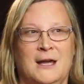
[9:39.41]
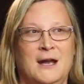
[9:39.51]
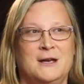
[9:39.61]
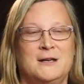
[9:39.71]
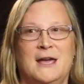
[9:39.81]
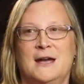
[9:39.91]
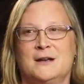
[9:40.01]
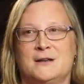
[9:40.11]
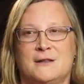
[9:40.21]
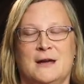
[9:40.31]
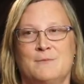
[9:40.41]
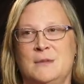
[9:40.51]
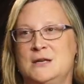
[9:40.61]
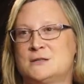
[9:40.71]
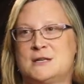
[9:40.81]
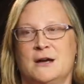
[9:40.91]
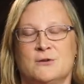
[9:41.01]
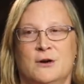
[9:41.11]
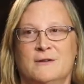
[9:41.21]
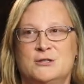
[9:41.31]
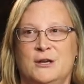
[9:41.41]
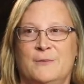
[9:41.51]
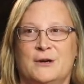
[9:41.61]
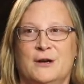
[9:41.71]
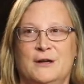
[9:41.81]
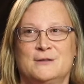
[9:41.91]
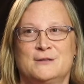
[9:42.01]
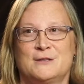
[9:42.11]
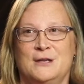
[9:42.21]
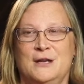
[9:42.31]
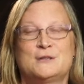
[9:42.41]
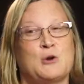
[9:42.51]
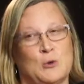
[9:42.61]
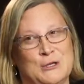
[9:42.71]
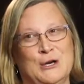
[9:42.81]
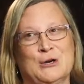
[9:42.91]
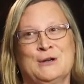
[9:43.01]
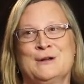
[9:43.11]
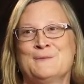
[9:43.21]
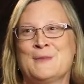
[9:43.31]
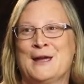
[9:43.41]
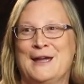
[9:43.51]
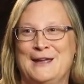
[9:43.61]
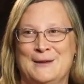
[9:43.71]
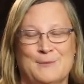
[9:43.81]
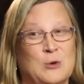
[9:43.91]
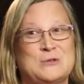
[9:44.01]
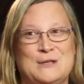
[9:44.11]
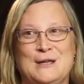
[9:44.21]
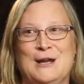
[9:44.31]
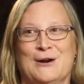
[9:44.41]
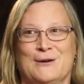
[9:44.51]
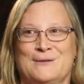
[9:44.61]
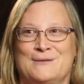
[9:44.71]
And in Canada, that means technology because it's cold here in most of the year.